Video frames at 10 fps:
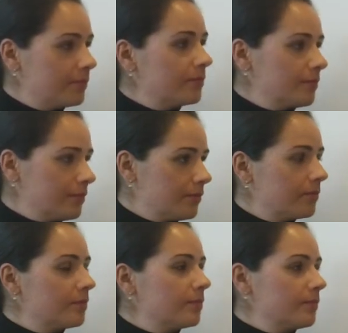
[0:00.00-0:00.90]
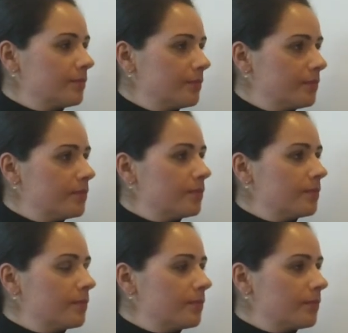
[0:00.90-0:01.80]

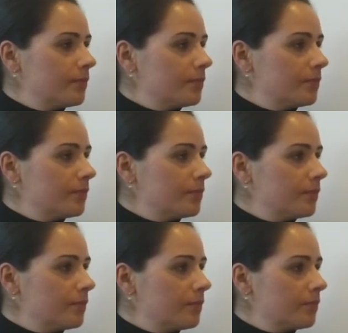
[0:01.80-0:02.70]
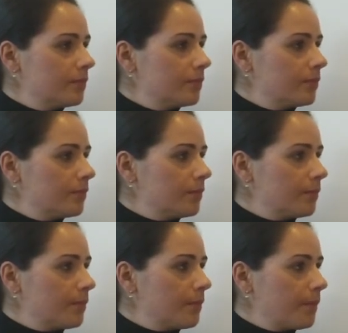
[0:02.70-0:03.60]

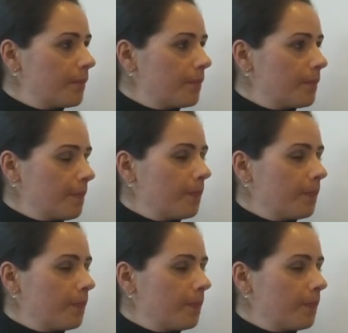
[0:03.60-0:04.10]
(silent)